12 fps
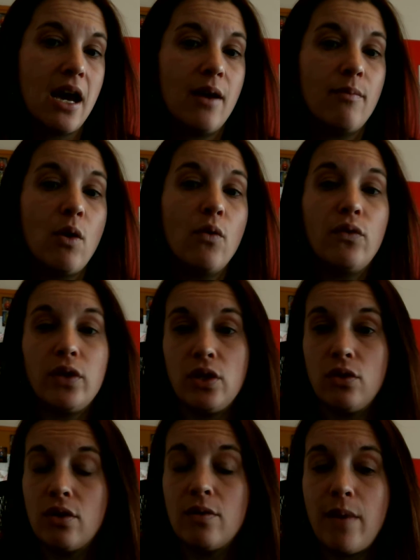Hopefully you
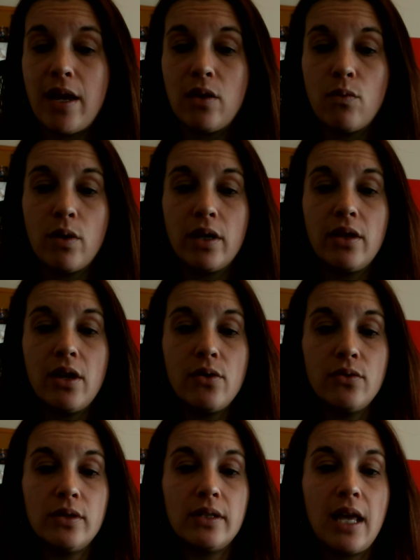can make one of
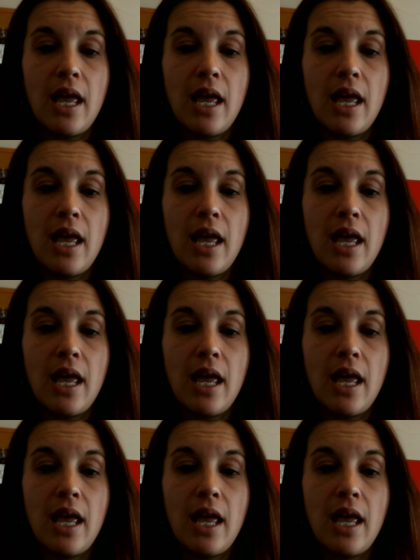those.